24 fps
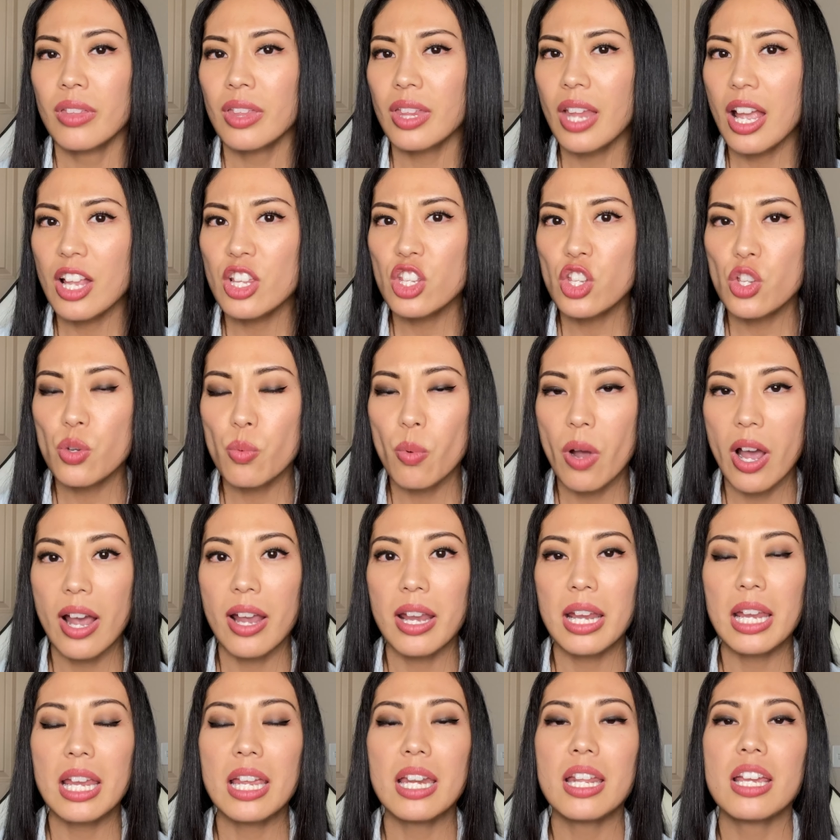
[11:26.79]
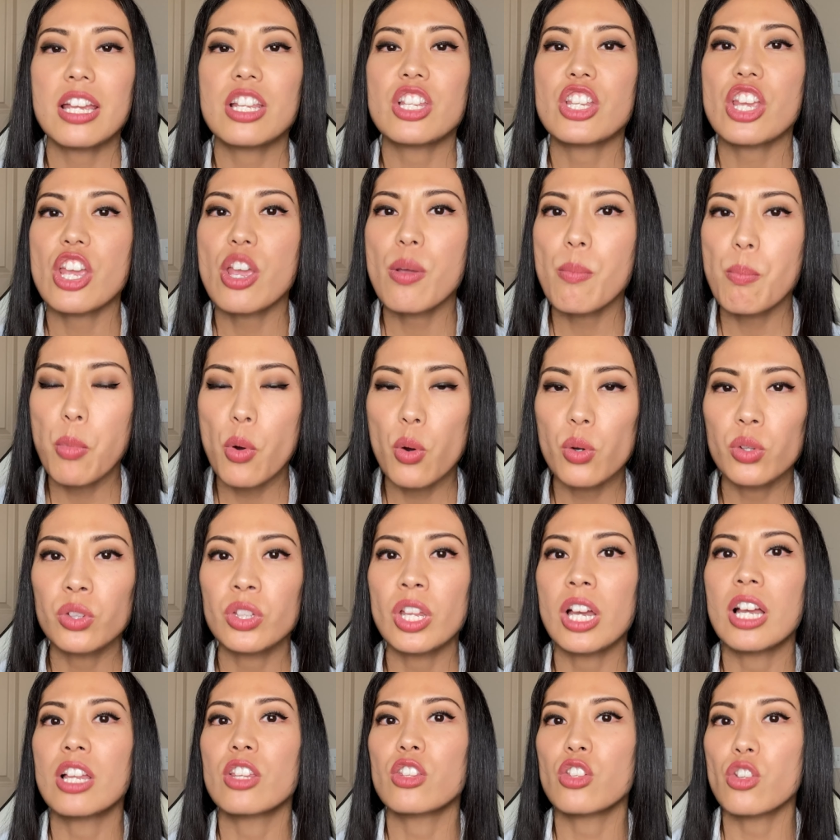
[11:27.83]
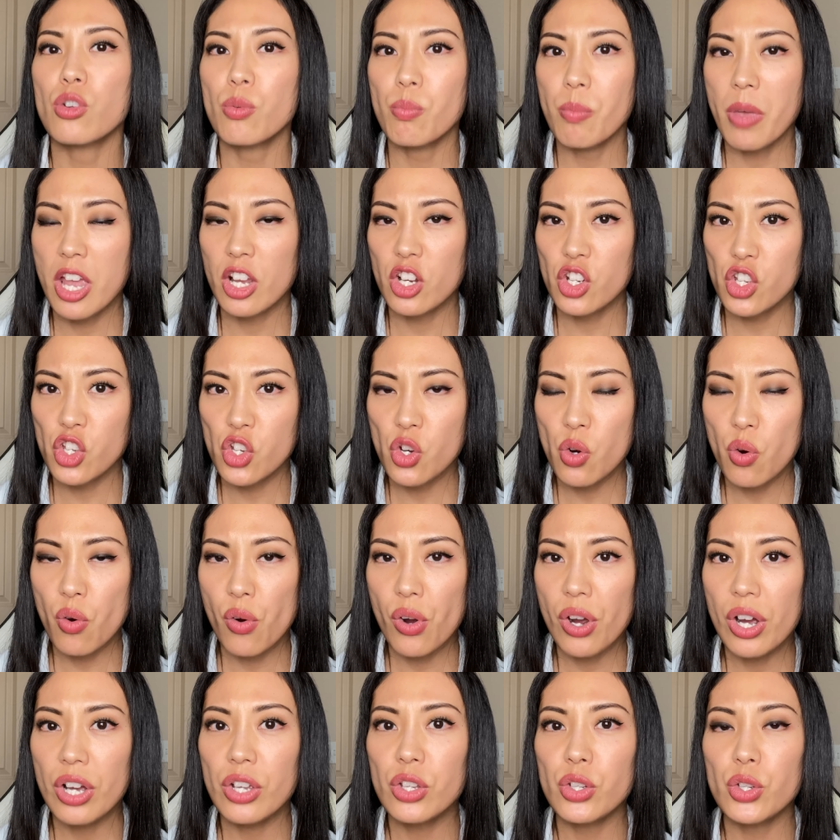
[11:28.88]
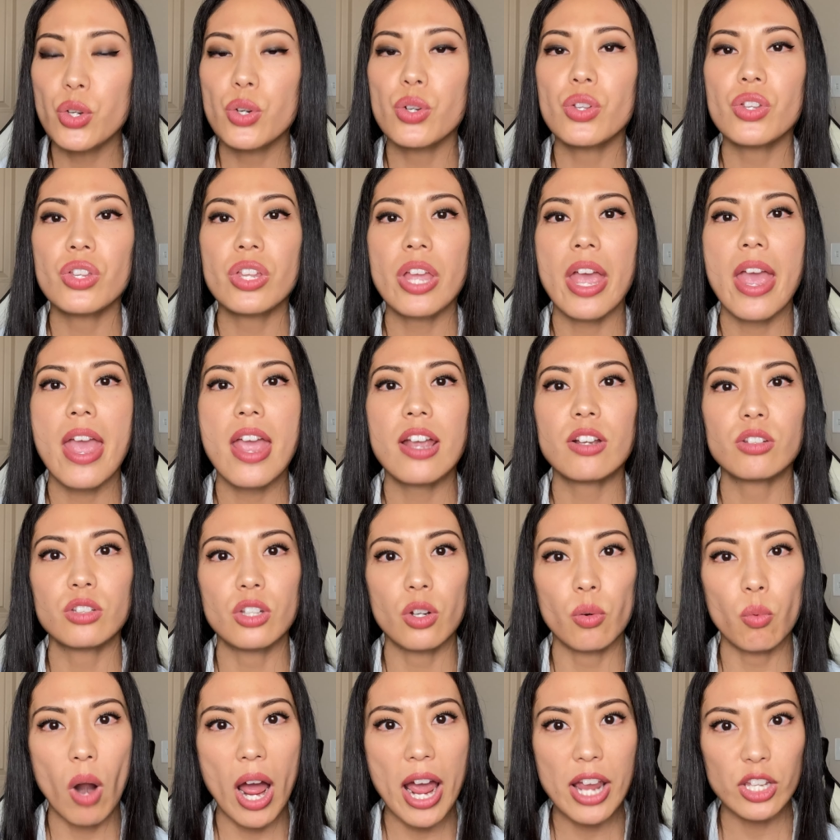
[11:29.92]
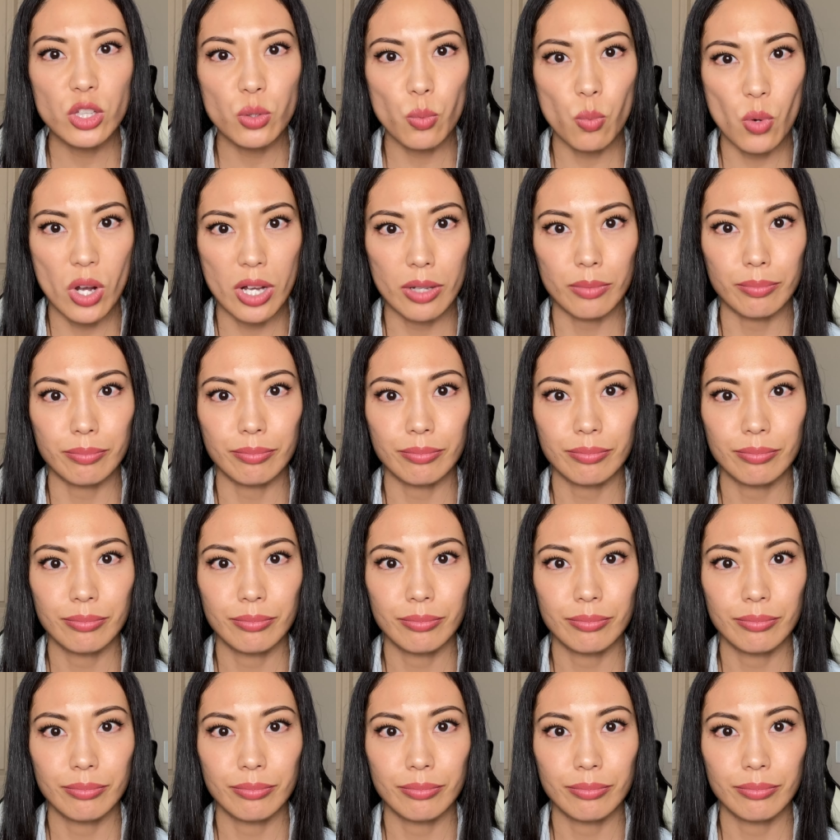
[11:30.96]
That's why it is important to make sure you take the right one.